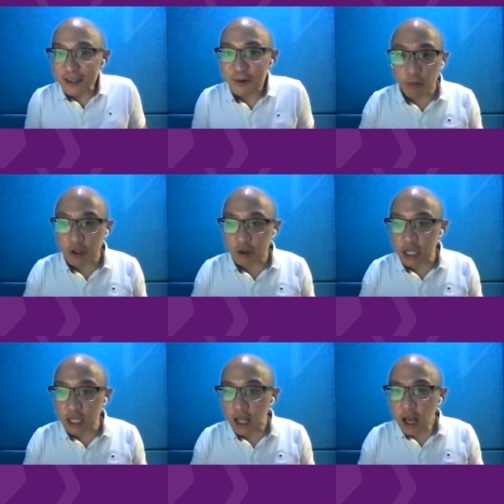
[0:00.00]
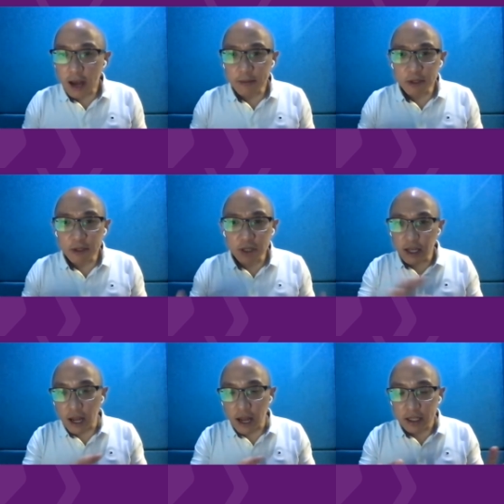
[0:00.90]
Thank you so much, Eugene. I'm
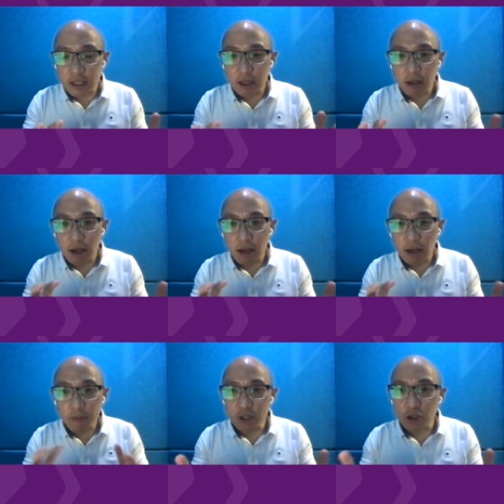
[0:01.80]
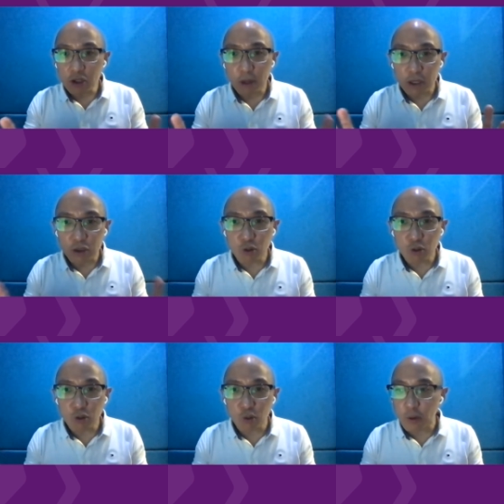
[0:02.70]
just like asking, I'm just curious
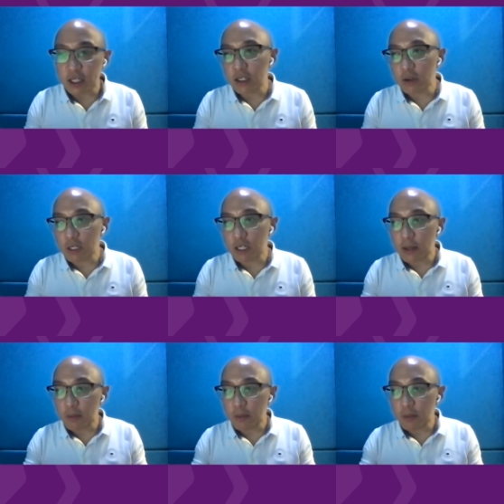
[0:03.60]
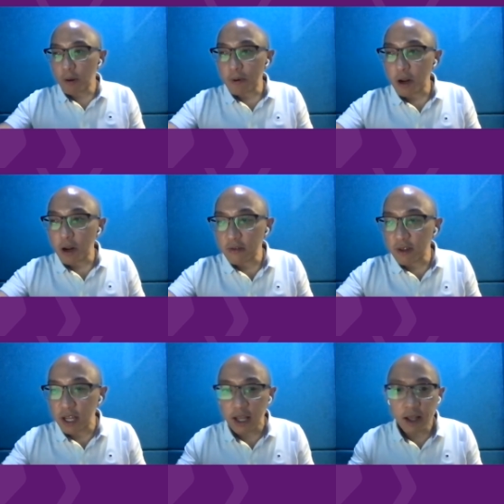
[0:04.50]
about 2 quick questions towards the end, more about
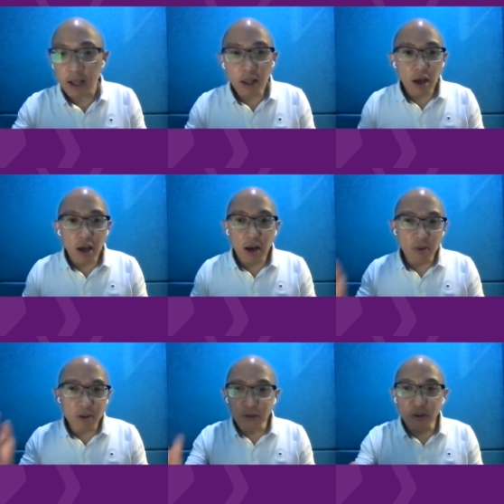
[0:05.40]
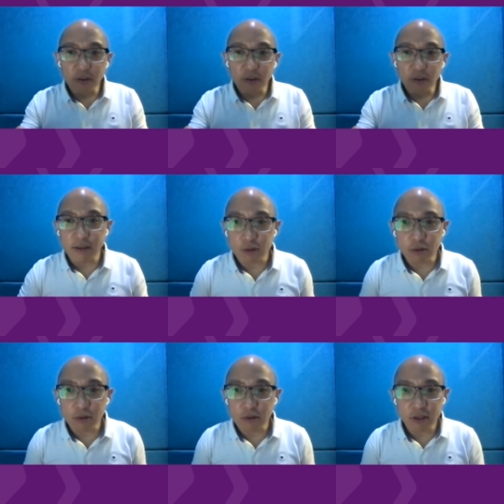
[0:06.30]
productivity. What's your favorite
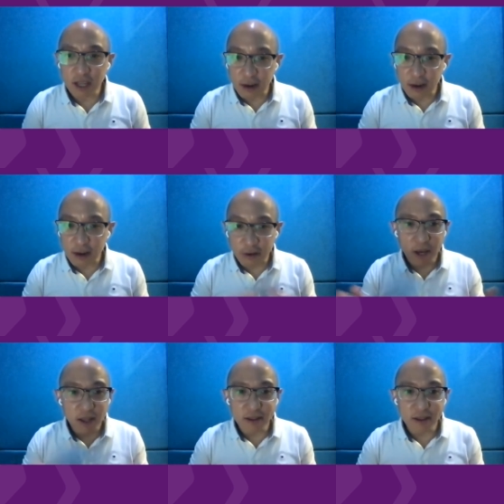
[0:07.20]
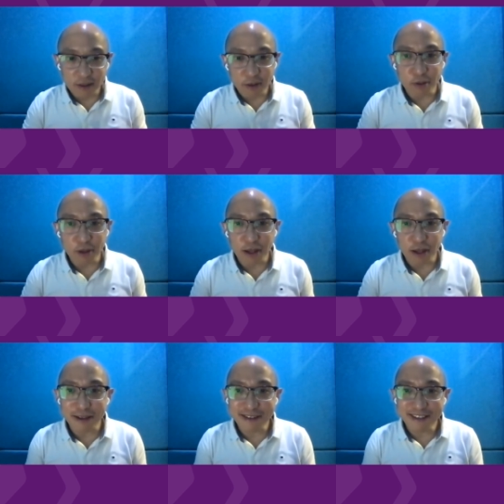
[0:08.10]
dev tool? Just out of the bat, like no
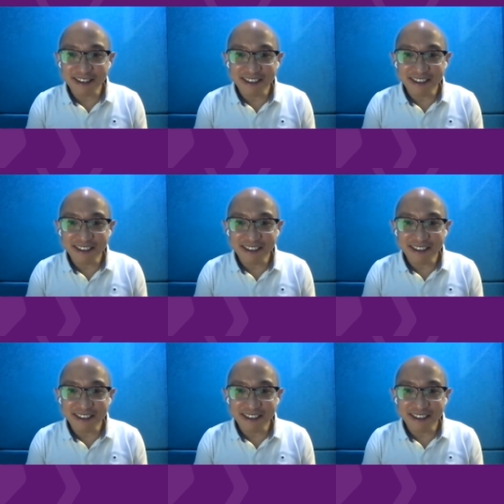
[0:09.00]
thinking.